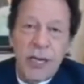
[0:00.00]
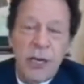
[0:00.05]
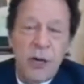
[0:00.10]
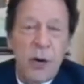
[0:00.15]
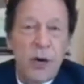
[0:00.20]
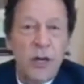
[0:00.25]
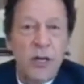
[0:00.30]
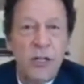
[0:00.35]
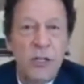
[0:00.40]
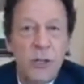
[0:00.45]

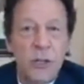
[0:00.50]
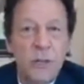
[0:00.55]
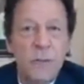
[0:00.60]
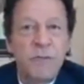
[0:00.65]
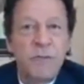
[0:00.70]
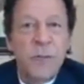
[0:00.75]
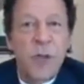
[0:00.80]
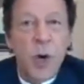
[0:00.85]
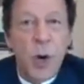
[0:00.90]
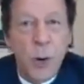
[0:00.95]
in order
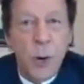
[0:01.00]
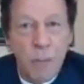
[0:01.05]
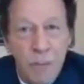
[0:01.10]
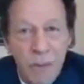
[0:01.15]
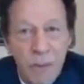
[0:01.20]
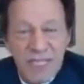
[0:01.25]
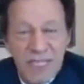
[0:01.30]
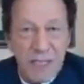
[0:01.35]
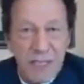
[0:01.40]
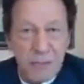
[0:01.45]
to
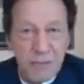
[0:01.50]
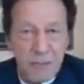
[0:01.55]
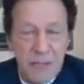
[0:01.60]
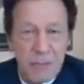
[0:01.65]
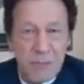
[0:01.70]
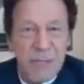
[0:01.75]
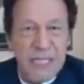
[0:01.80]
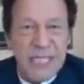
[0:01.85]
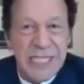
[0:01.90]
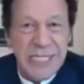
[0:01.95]
oppress the
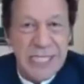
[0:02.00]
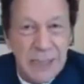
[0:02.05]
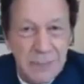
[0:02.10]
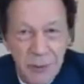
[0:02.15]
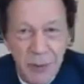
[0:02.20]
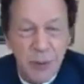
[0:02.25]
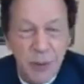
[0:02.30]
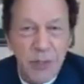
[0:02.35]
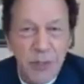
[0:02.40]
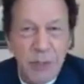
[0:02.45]
people,
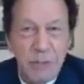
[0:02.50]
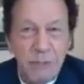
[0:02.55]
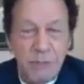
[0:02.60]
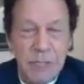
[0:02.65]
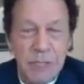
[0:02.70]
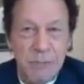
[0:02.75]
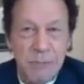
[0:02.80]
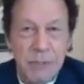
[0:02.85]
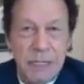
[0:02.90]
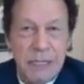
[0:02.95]
subdue the
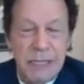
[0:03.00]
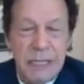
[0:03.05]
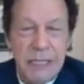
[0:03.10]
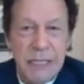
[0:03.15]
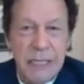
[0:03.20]
people,